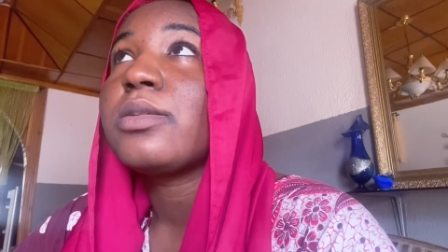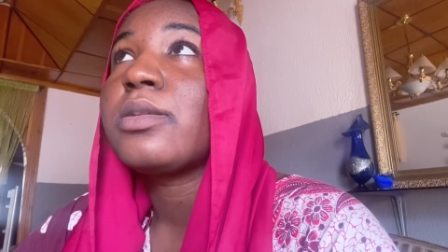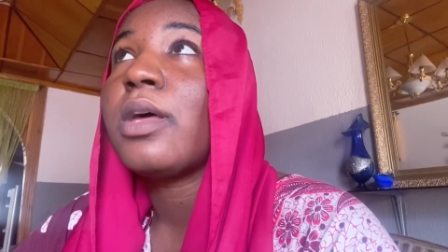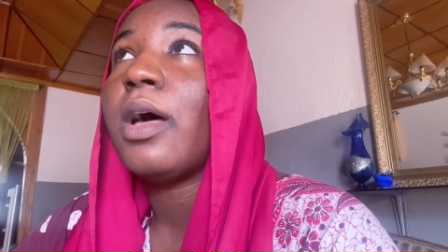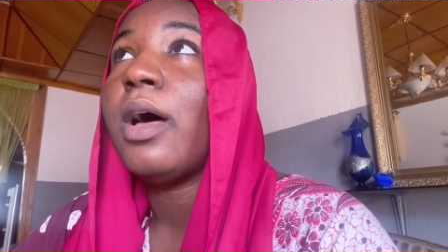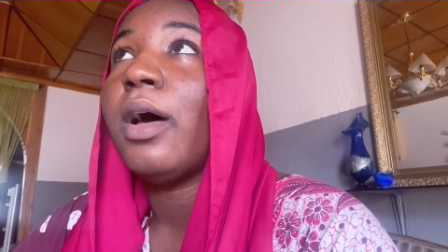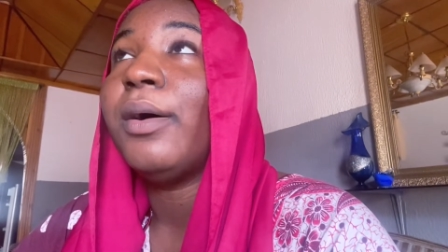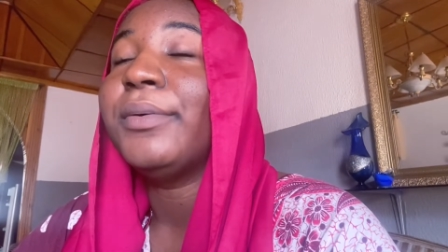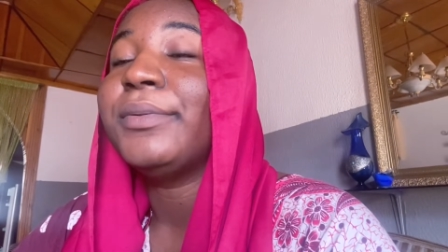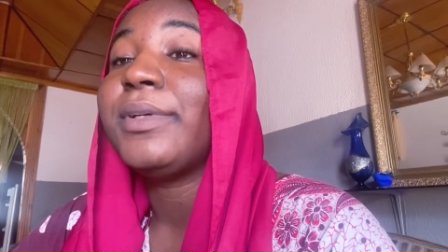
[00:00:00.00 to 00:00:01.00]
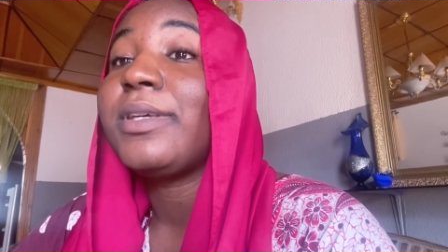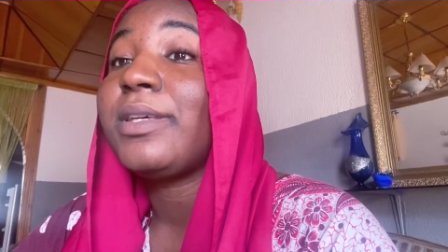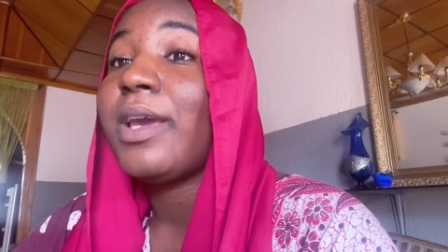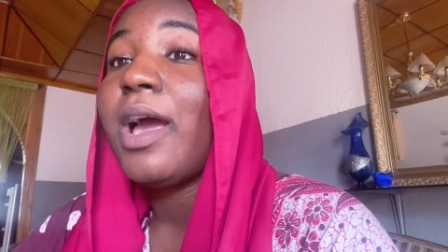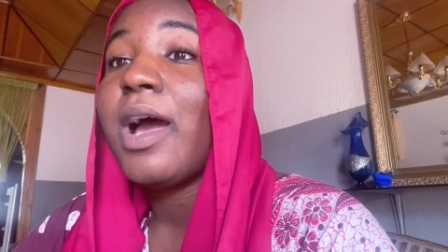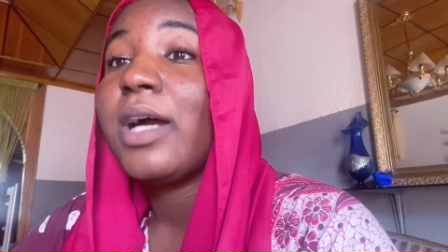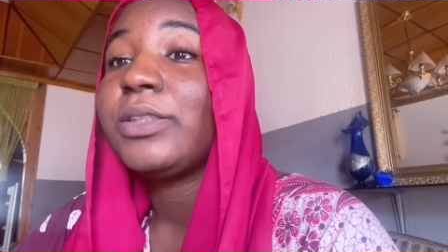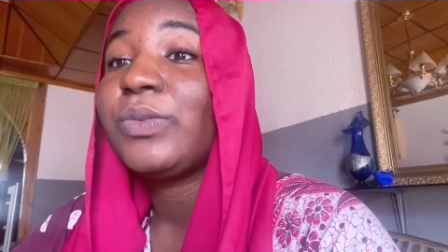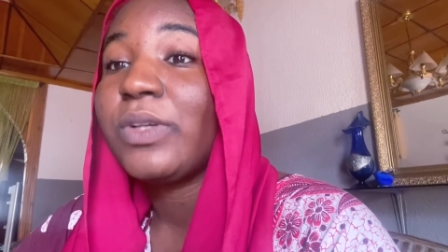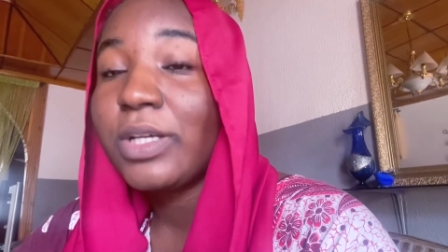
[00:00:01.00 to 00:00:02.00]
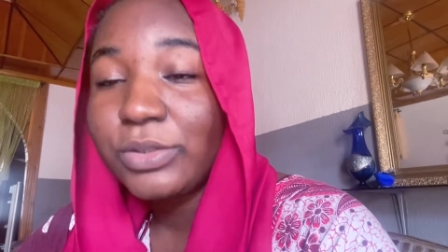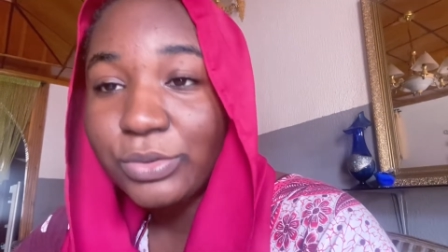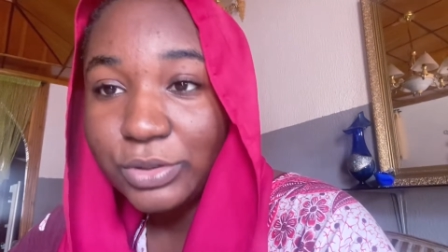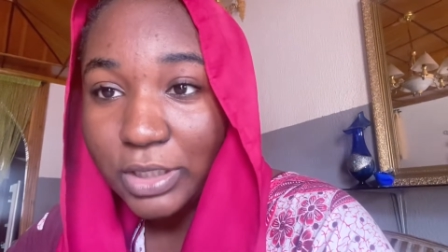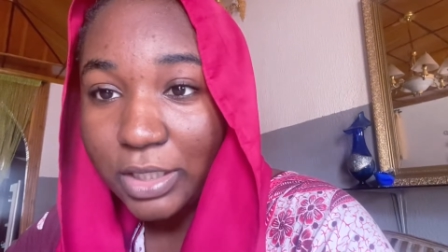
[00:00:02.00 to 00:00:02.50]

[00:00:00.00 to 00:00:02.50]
so yeah i just wanted to check